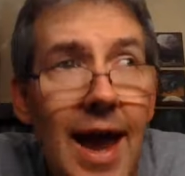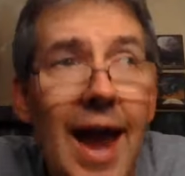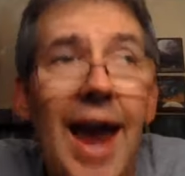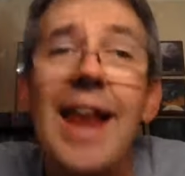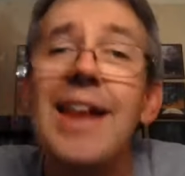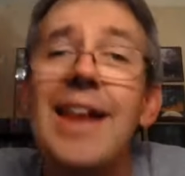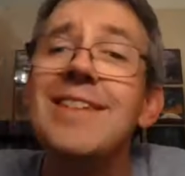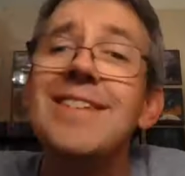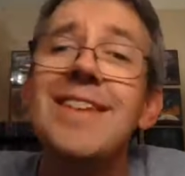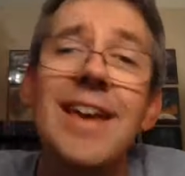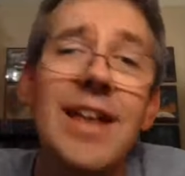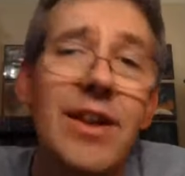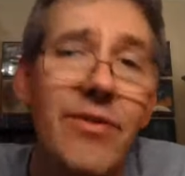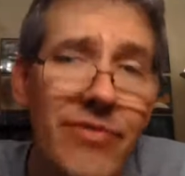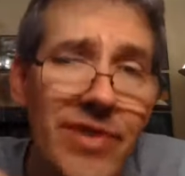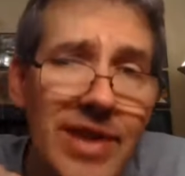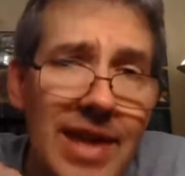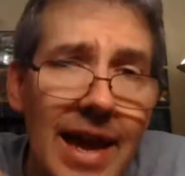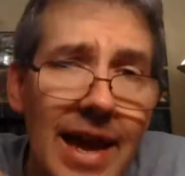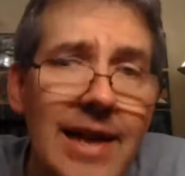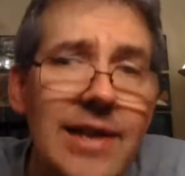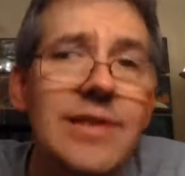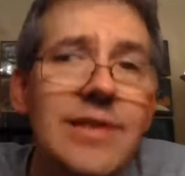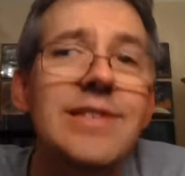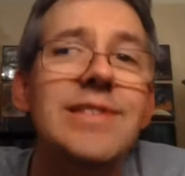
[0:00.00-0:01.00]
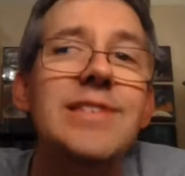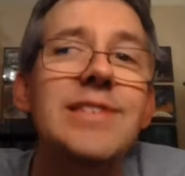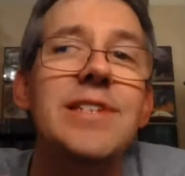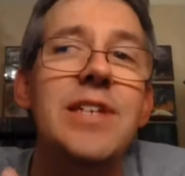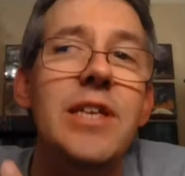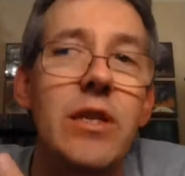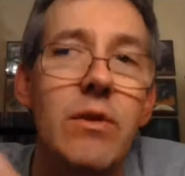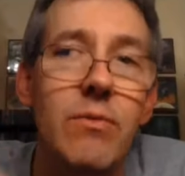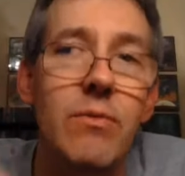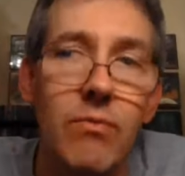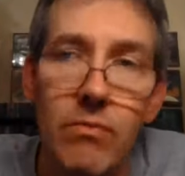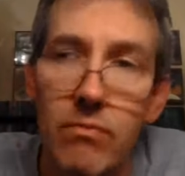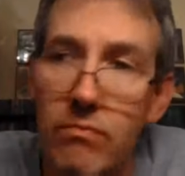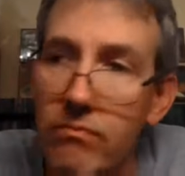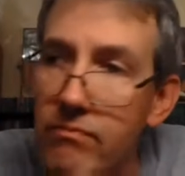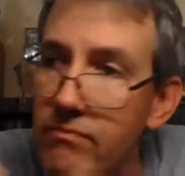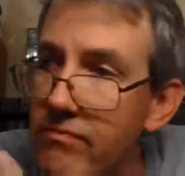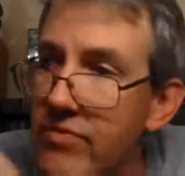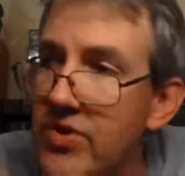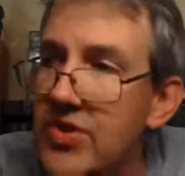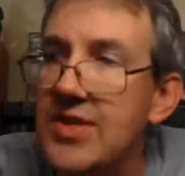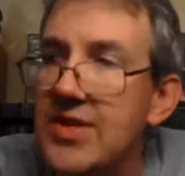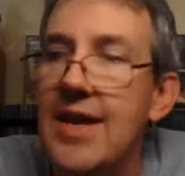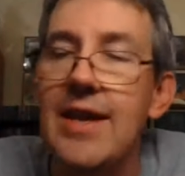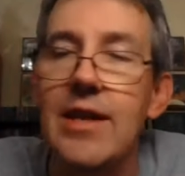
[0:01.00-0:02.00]
and has kind of gained steam
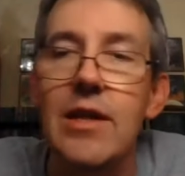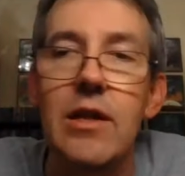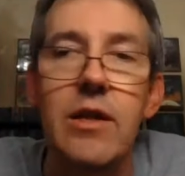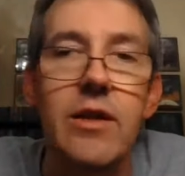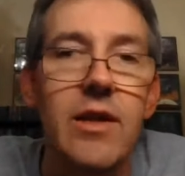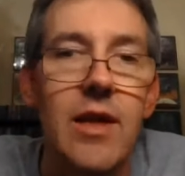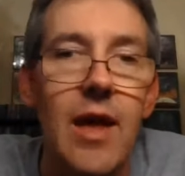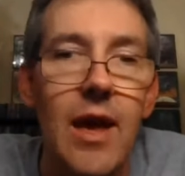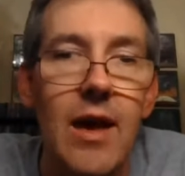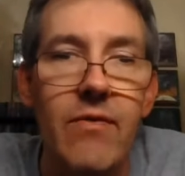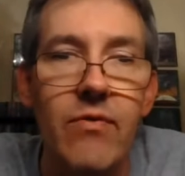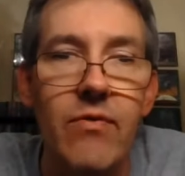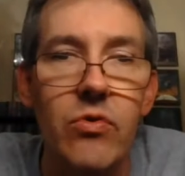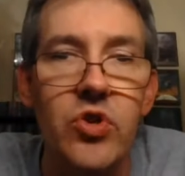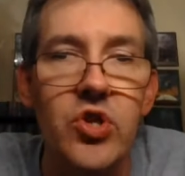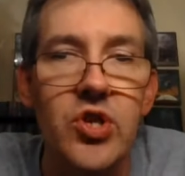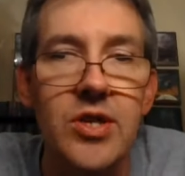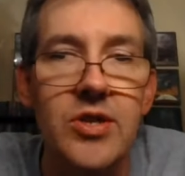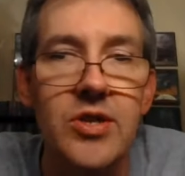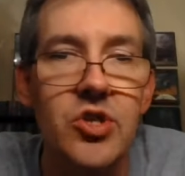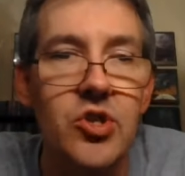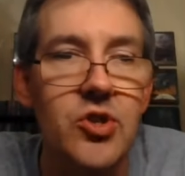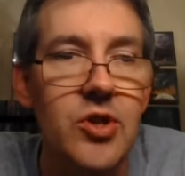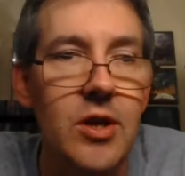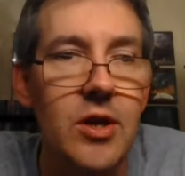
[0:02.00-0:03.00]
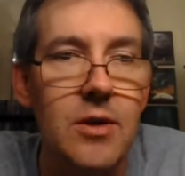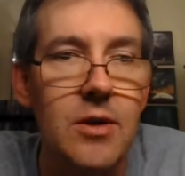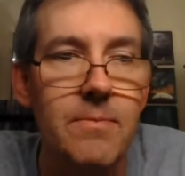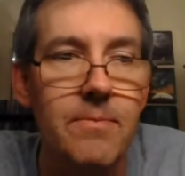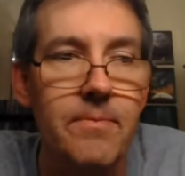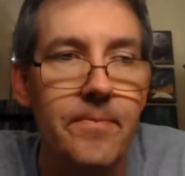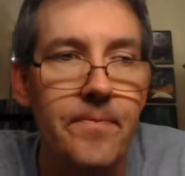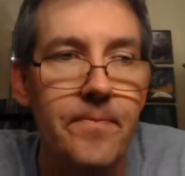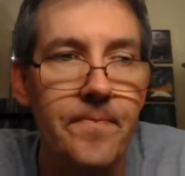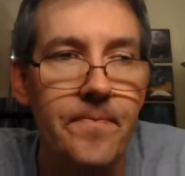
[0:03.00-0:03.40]
steadily ever since then.